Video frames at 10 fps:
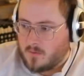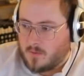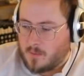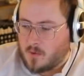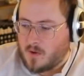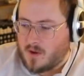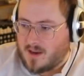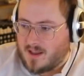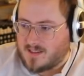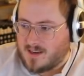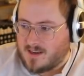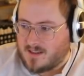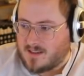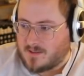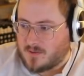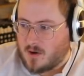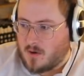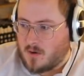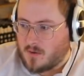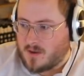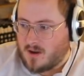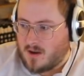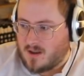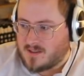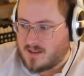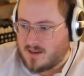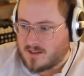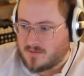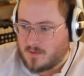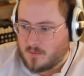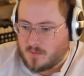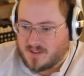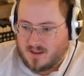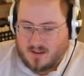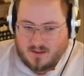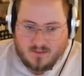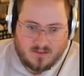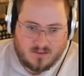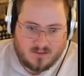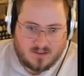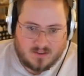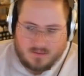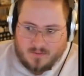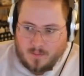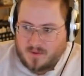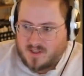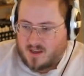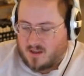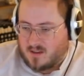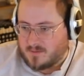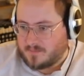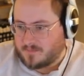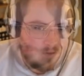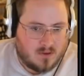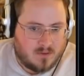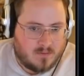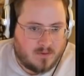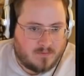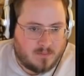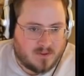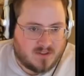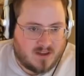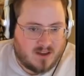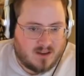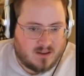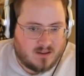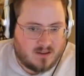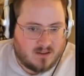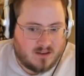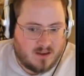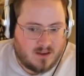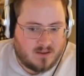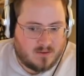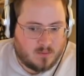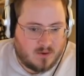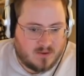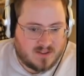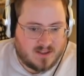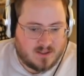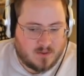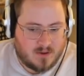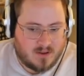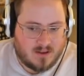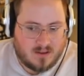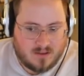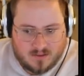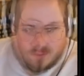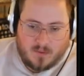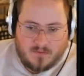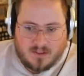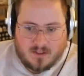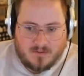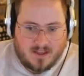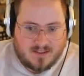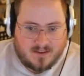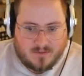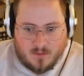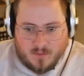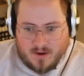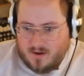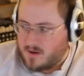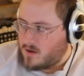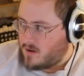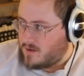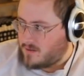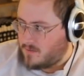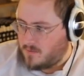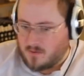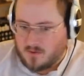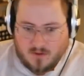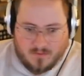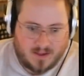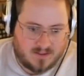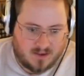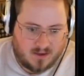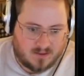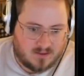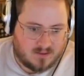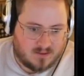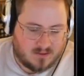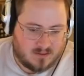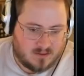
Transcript: Flip a coin, get heads ninety-nine times in a row, or the odds that the next flip will be tails. fifty percent. fifty percent. Yeah, it's one of those things where the previous events have no bearing on the future events odds.